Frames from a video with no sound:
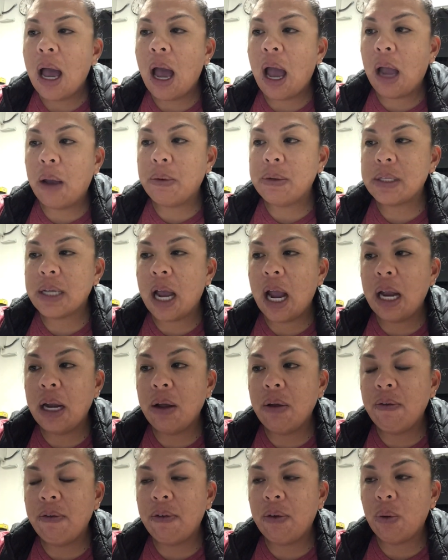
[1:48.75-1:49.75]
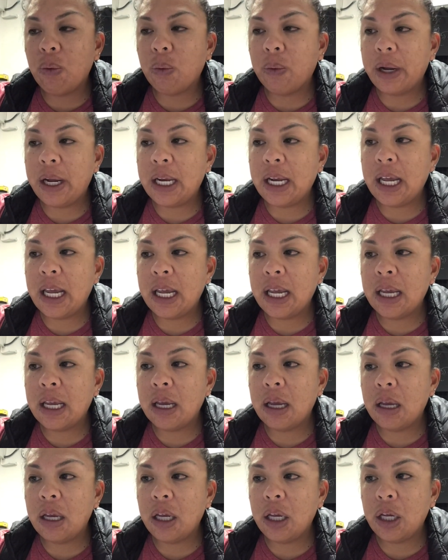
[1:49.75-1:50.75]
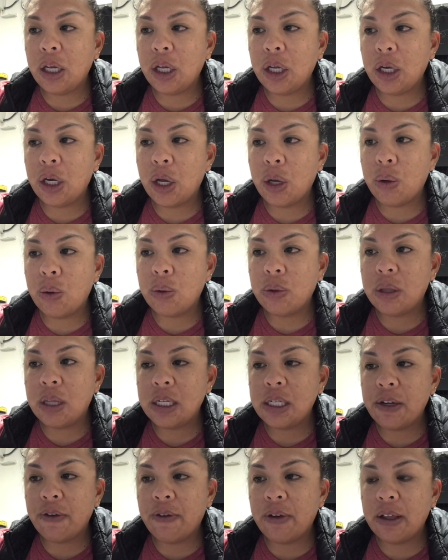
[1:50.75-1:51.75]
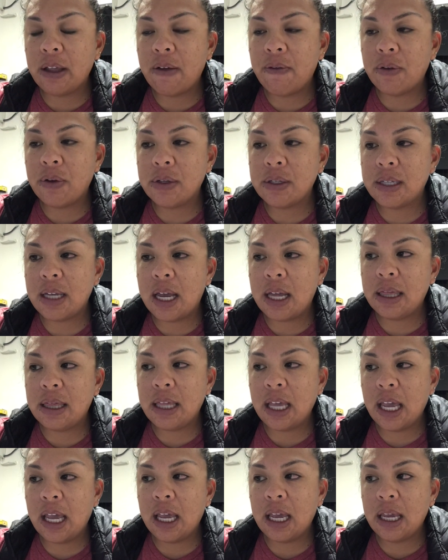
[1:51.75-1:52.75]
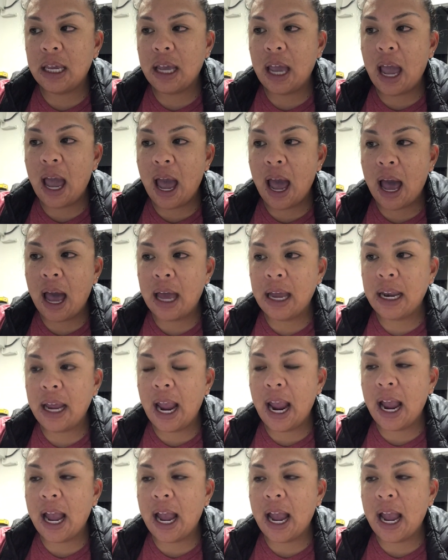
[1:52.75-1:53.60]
I was kind of reading, the different levels that they had.